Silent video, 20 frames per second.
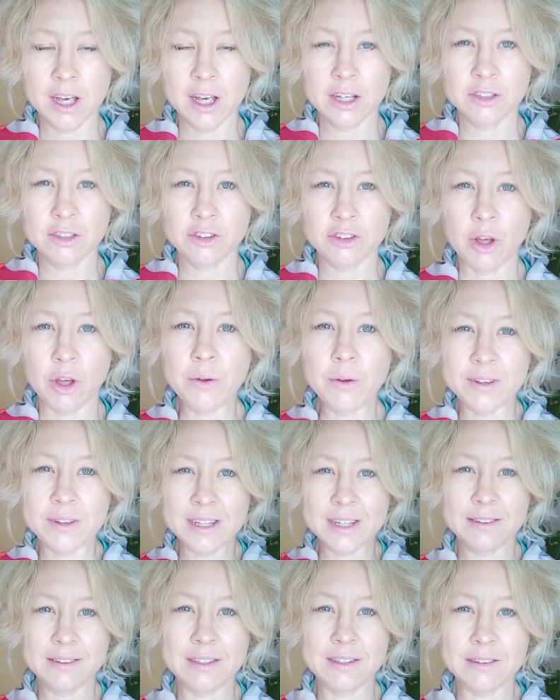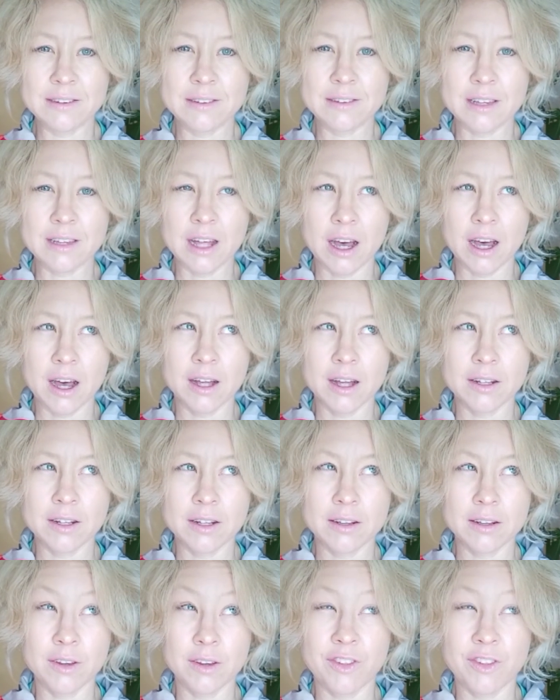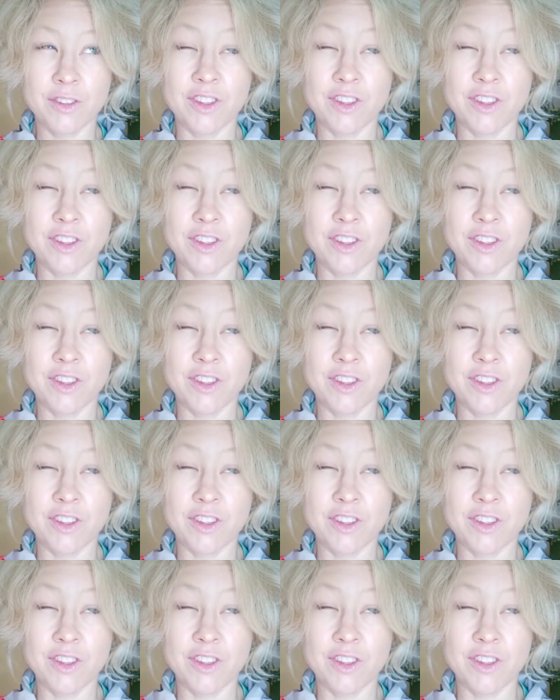So this is the